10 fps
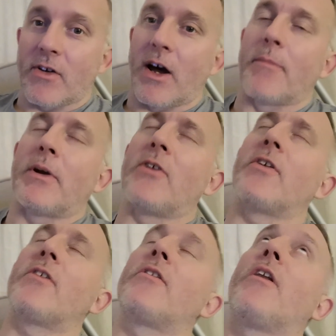there are, because
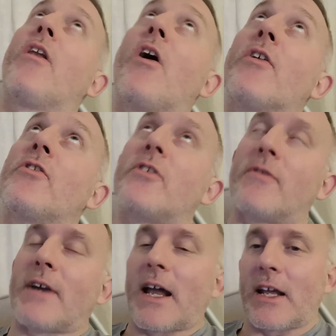there's lots
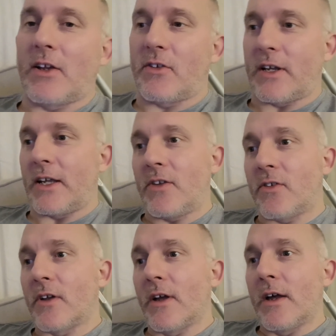of
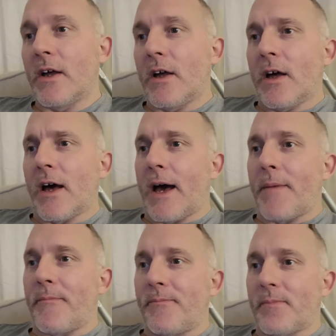galaxies,
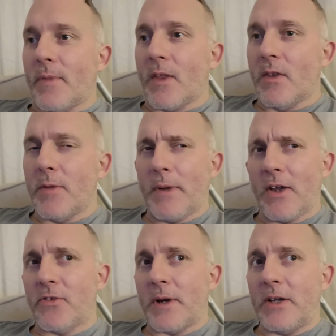the
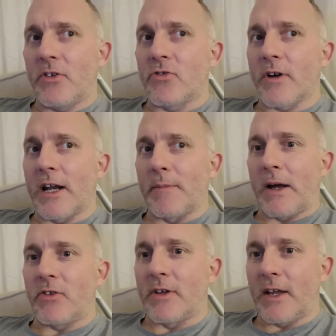best way to try and
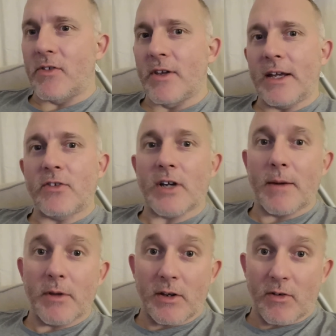imagine it is the next
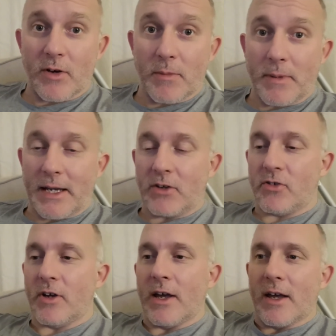time that you're at the
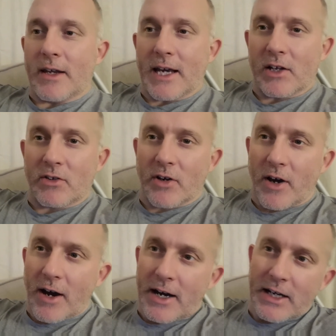beach, get a
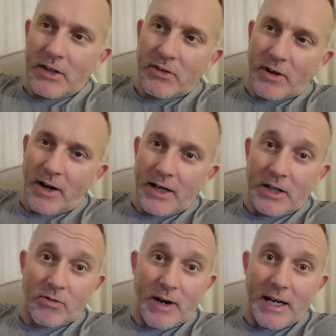tiny, tiny
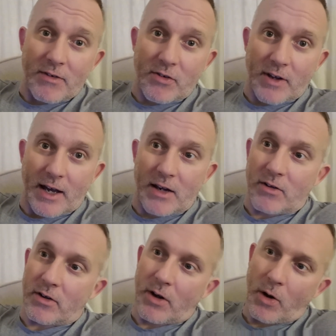grain of
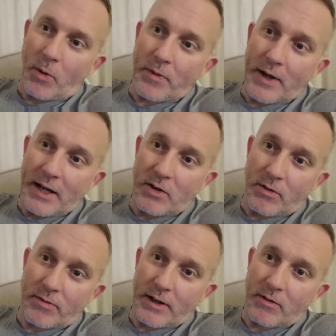sand and hold that in
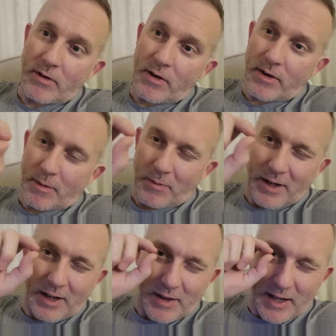your finger and thumb
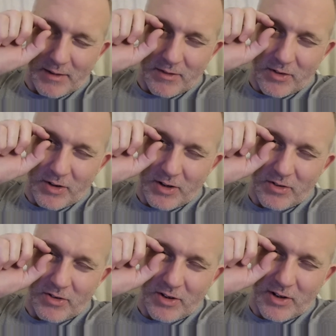like that, so you
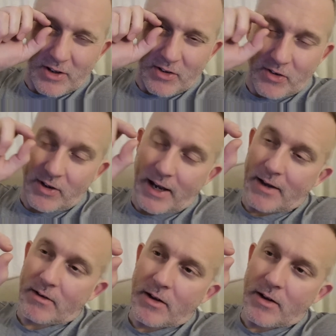can just see it.